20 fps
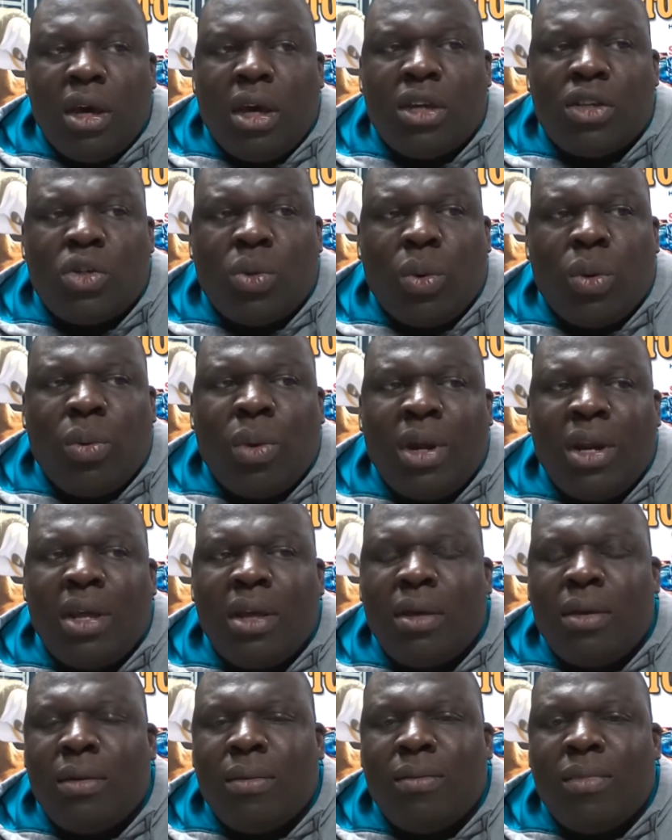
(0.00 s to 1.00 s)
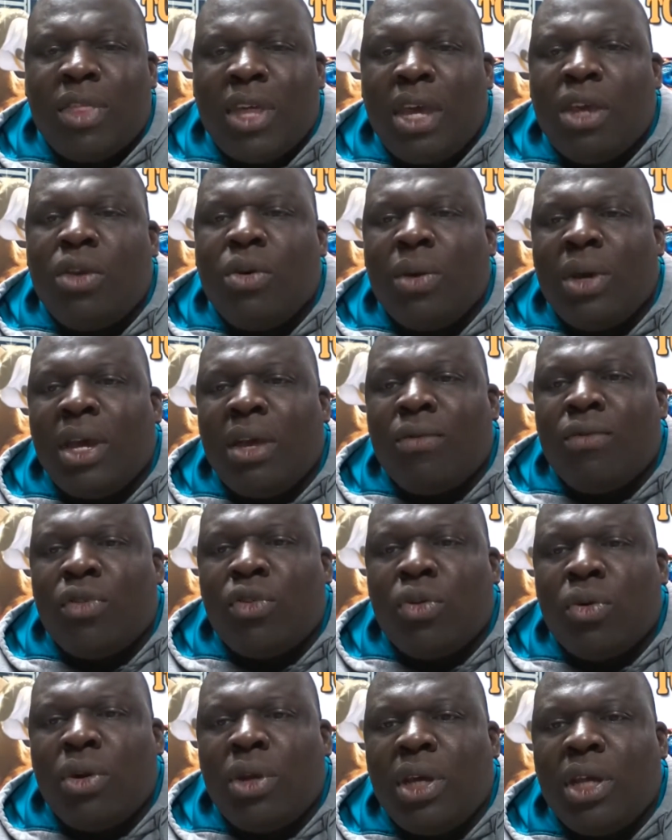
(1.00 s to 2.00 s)
So we want to thank you again for
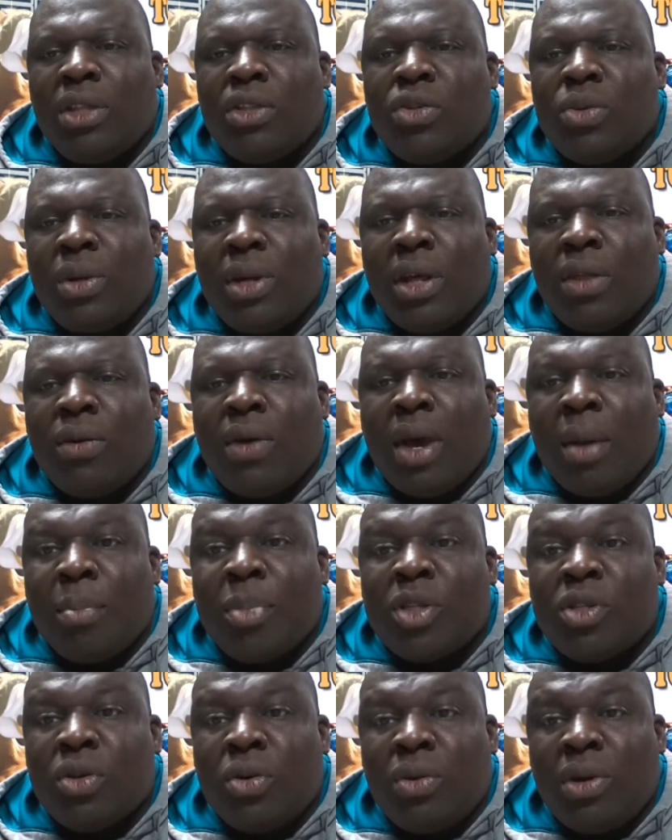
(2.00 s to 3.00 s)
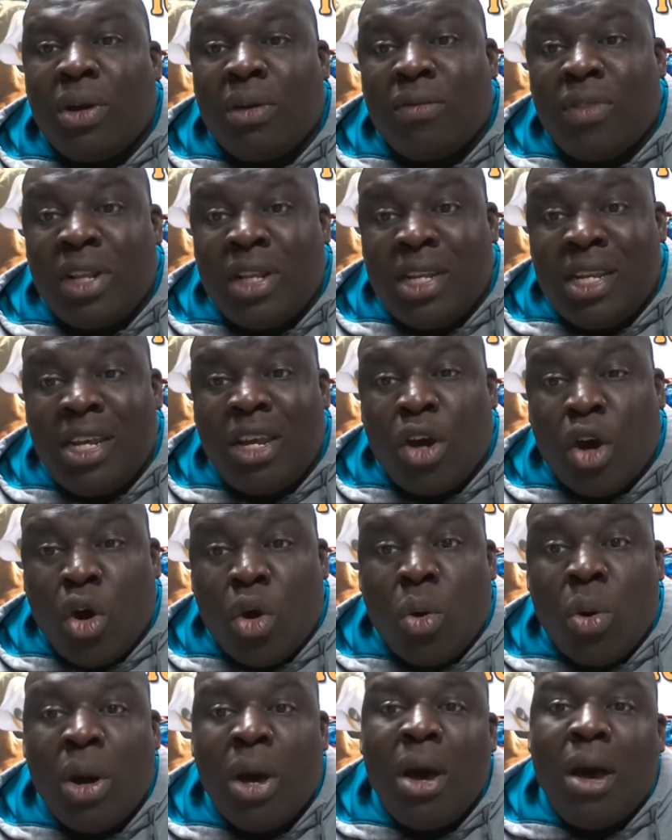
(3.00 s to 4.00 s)
tuning into another episode of the
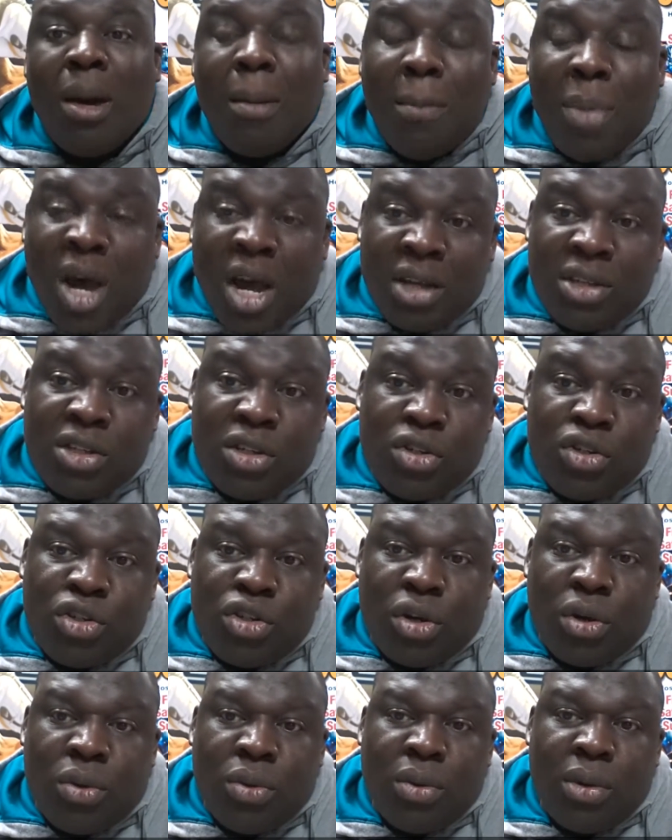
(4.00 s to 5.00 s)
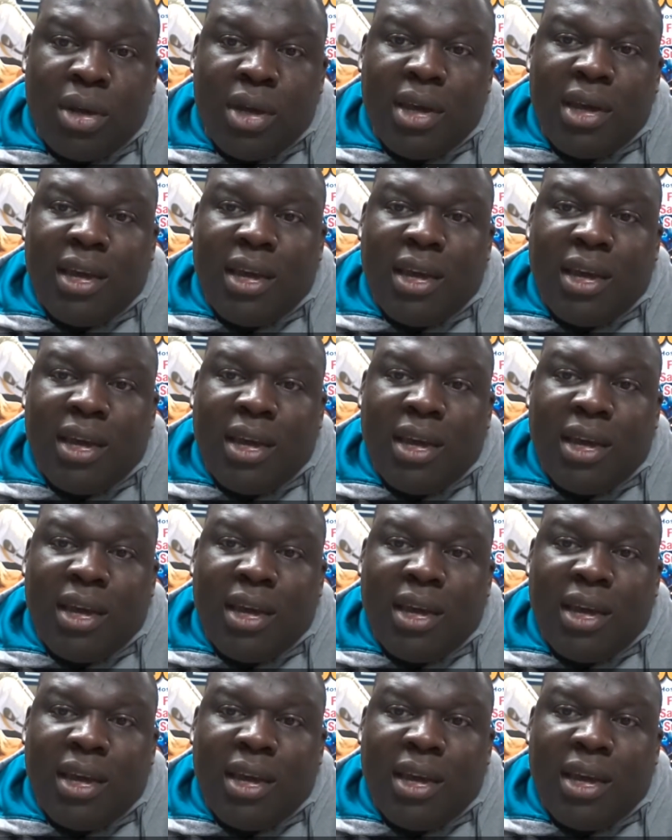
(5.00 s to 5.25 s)
DO Boxing Show.